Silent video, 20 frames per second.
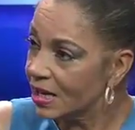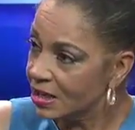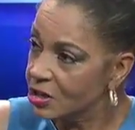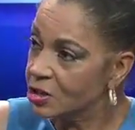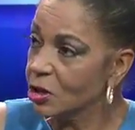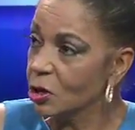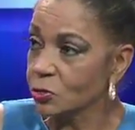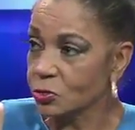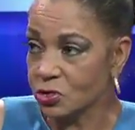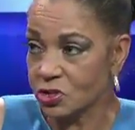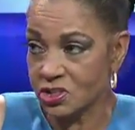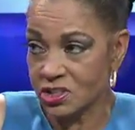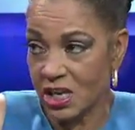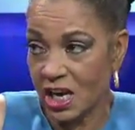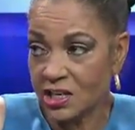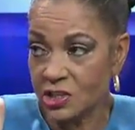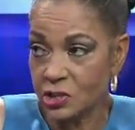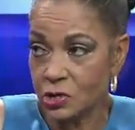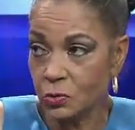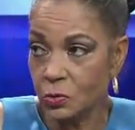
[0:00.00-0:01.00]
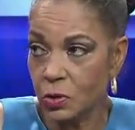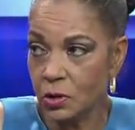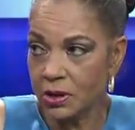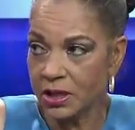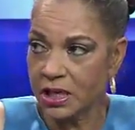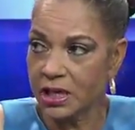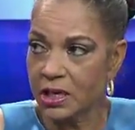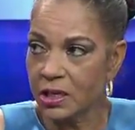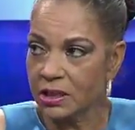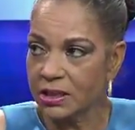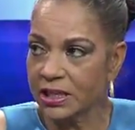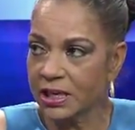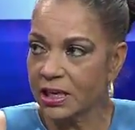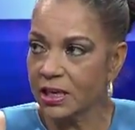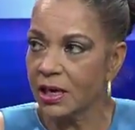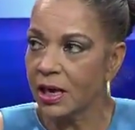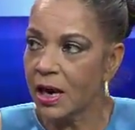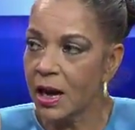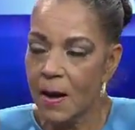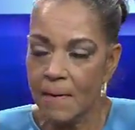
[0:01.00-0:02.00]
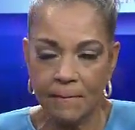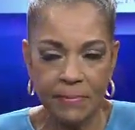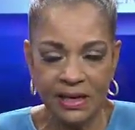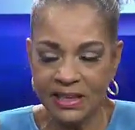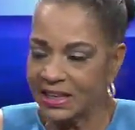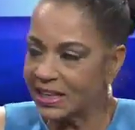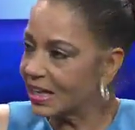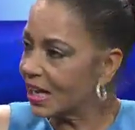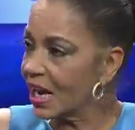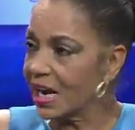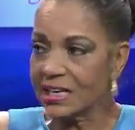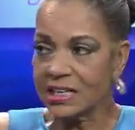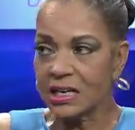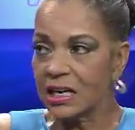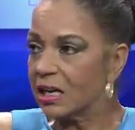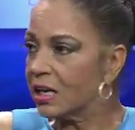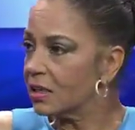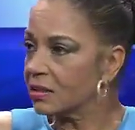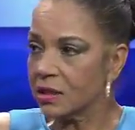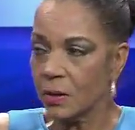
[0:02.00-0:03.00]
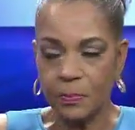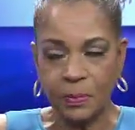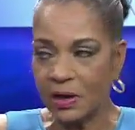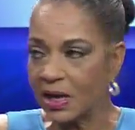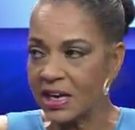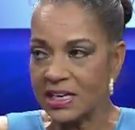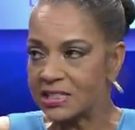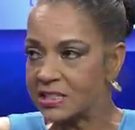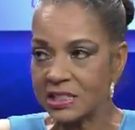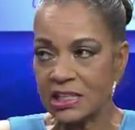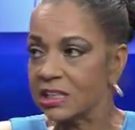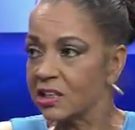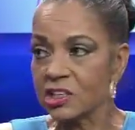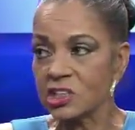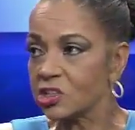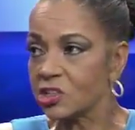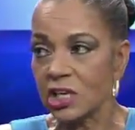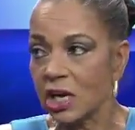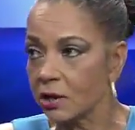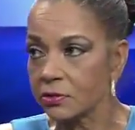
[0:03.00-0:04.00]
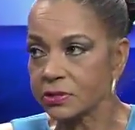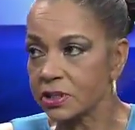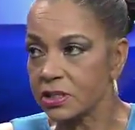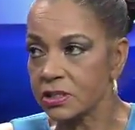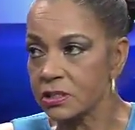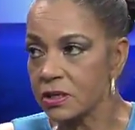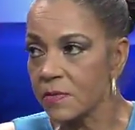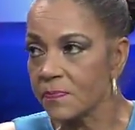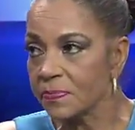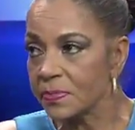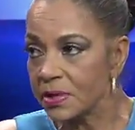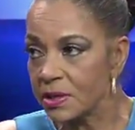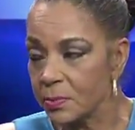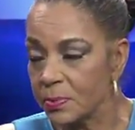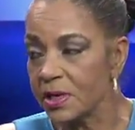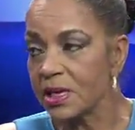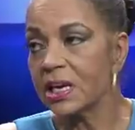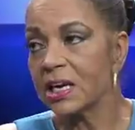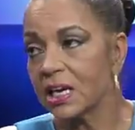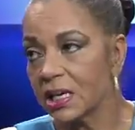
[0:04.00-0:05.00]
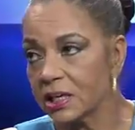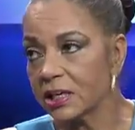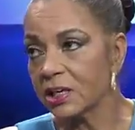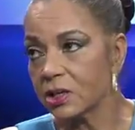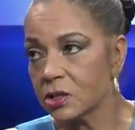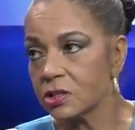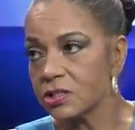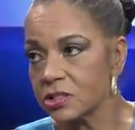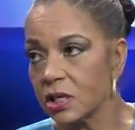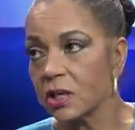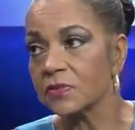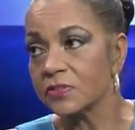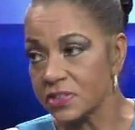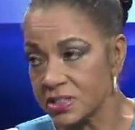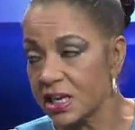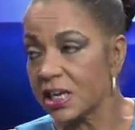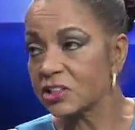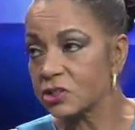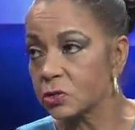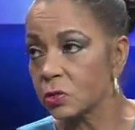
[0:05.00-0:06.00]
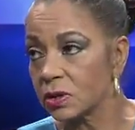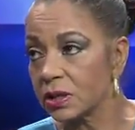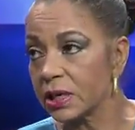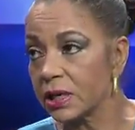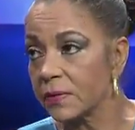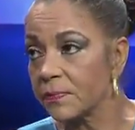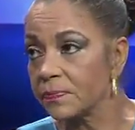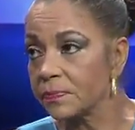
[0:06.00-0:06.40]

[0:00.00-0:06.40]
you know, sexual healing, but it ain't the place in the shelters to be healing yourself sexually.